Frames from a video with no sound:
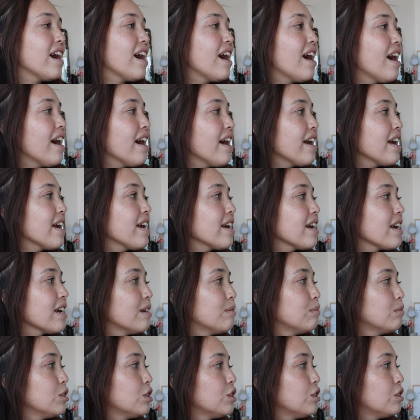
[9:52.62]
I
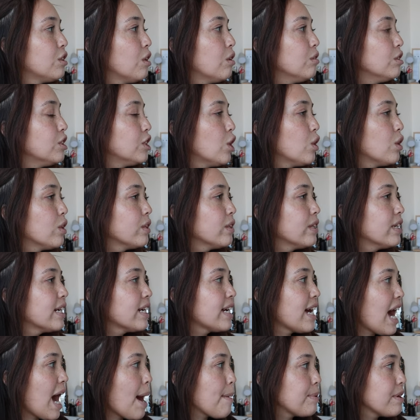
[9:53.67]
am so, so
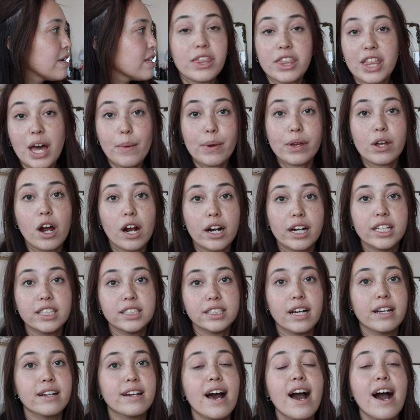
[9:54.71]
happy that we got it
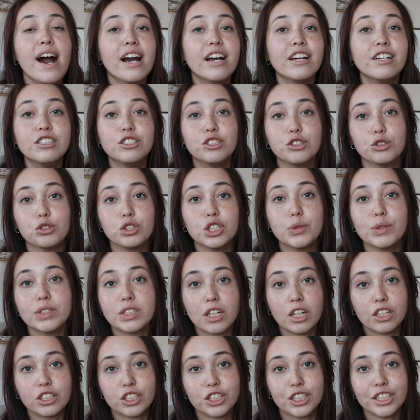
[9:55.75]
done. I truly was
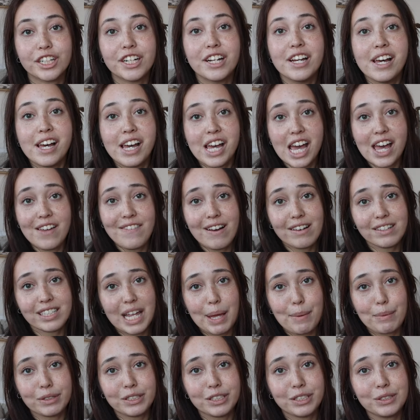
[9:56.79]
not sure if I was
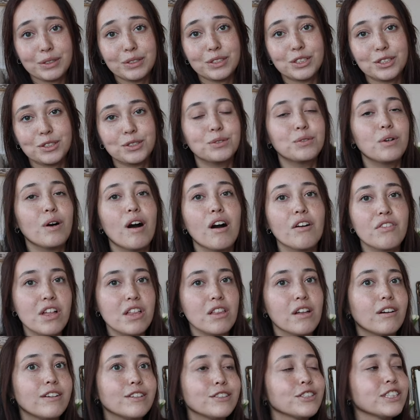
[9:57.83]
able to do all that
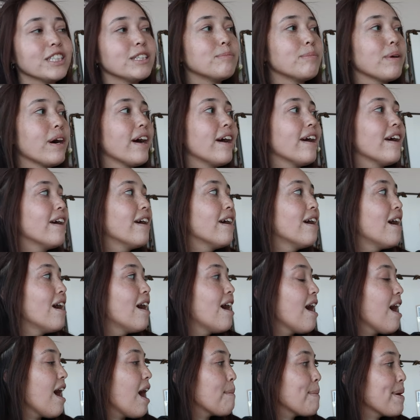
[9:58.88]
laundry, but
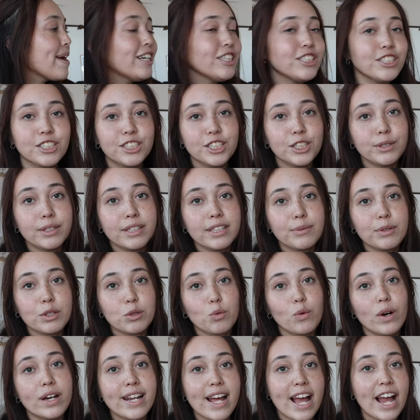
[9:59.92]
I managed to do it
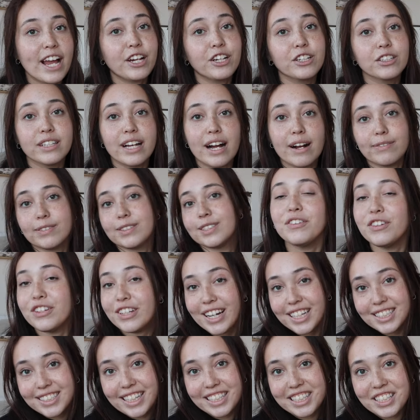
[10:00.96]
with one hanger left. If you
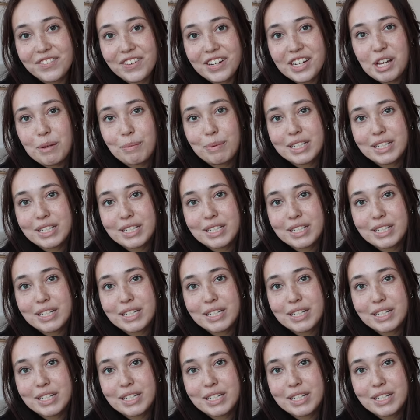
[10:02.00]
guys like the video,